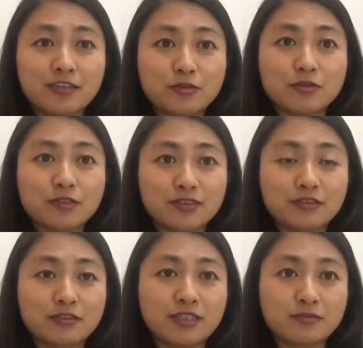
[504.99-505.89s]
you will
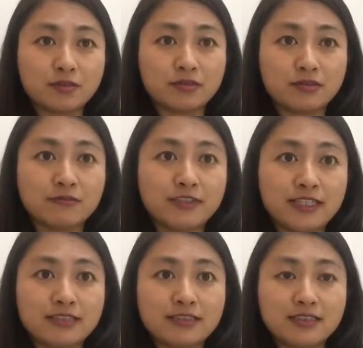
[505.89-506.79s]
need to keep all the
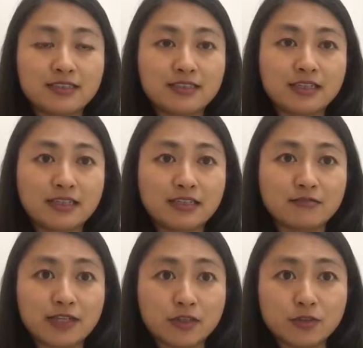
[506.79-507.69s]

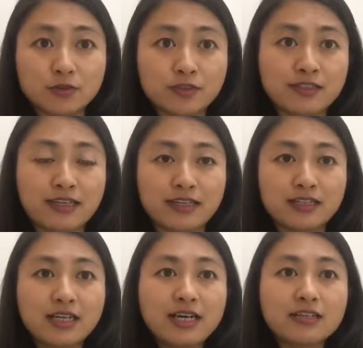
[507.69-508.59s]
VAT records,
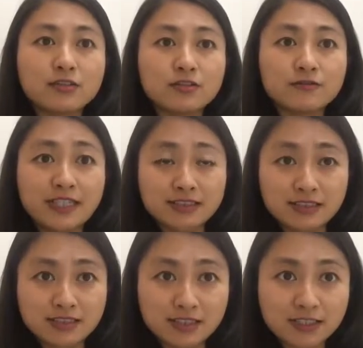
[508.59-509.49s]
like your VAT
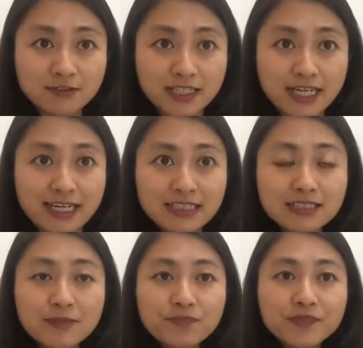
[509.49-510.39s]

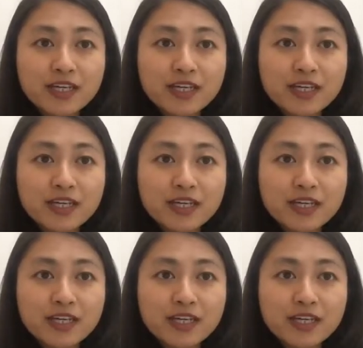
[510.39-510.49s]
certificate,